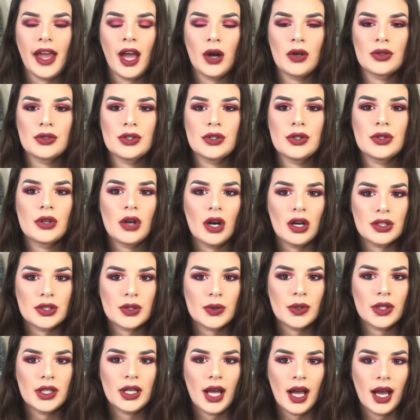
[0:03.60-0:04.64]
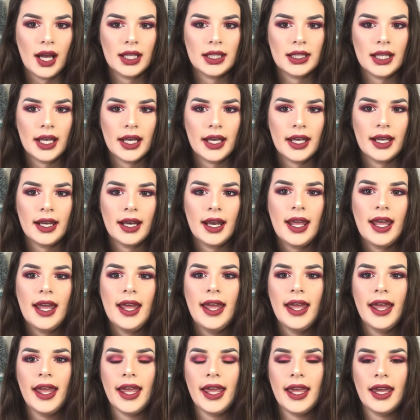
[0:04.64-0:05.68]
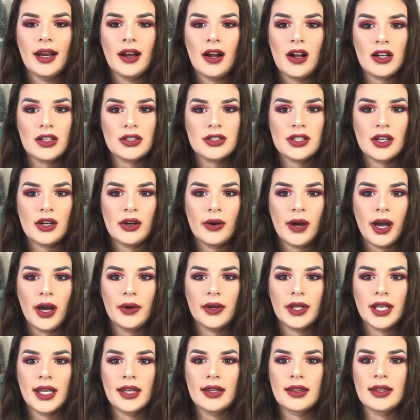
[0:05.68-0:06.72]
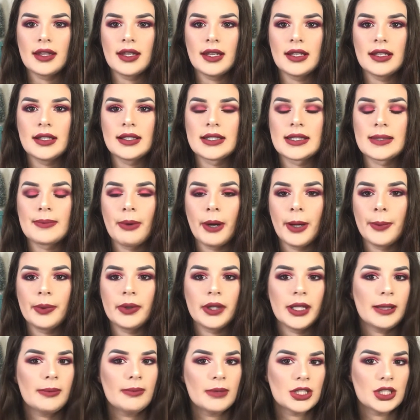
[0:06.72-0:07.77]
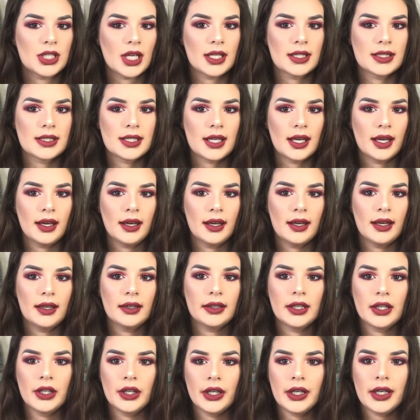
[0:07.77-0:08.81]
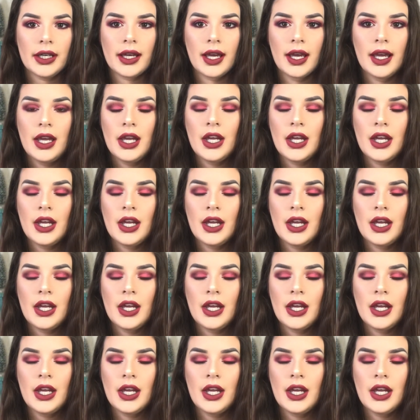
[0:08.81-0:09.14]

how to contour and highlight and also how to get this purpley magenta look.